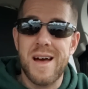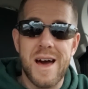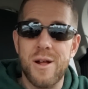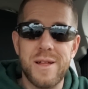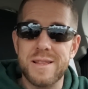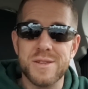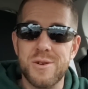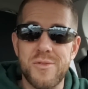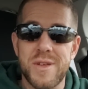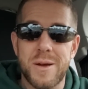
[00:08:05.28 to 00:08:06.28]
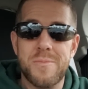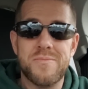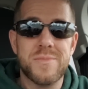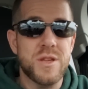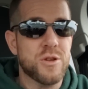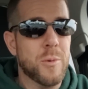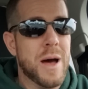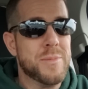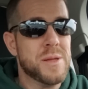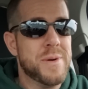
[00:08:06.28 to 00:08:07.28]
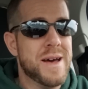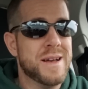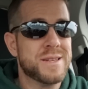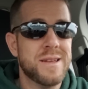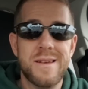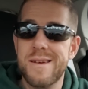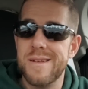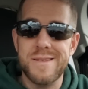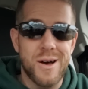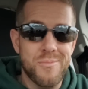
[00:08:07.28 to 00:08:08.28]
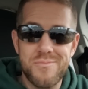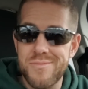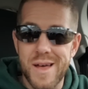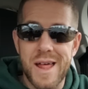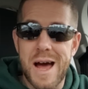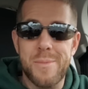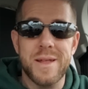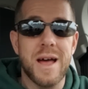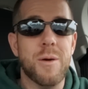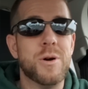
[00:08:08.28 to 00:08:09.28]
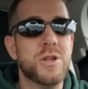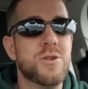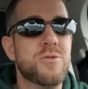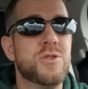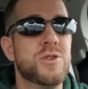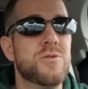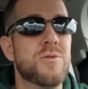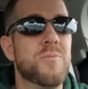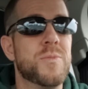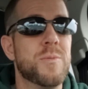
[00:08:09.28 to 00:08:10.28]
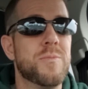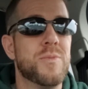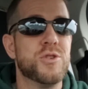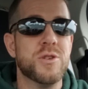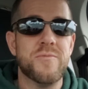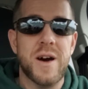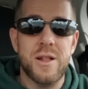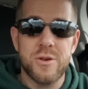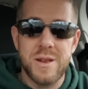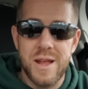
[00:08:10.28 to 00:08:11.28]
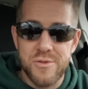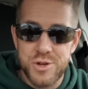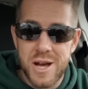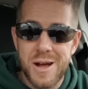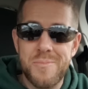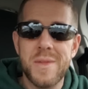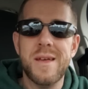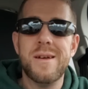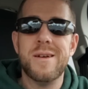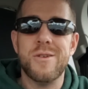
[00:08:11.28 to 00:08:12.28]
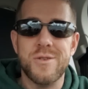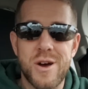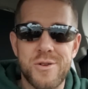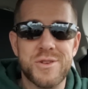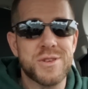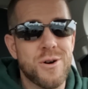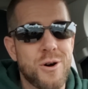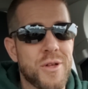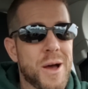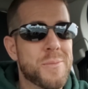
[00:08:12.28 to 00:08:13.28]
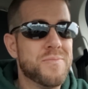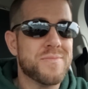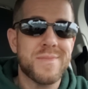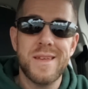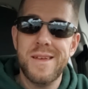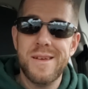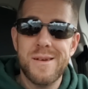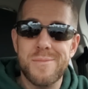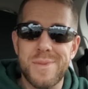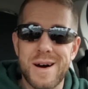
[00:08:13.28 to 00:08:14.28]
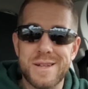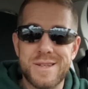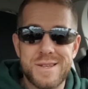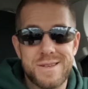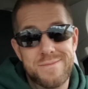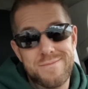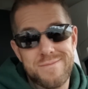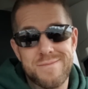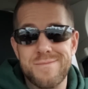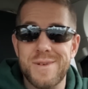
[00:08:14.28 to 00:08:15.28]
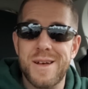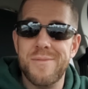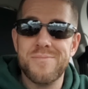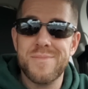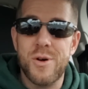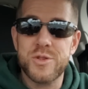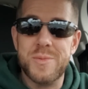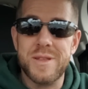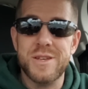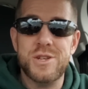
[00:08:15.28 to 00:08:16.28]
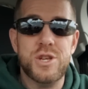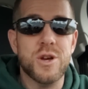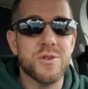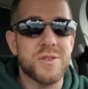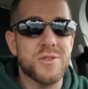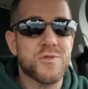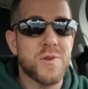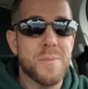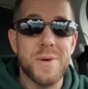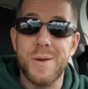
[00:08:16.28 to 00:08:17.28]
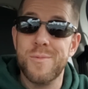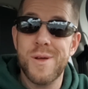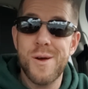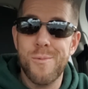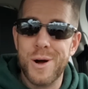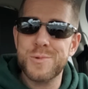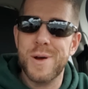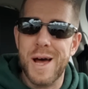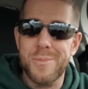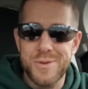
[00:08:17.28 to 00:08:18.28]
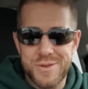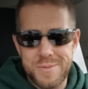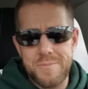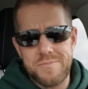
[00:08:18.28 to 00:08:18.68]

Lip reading: I don't like this whole thing. You told me what happened in the past? No, not happening. I want you to find another job, your notice, all that. But, well, ultimately, she goes on this trip and watch what happens.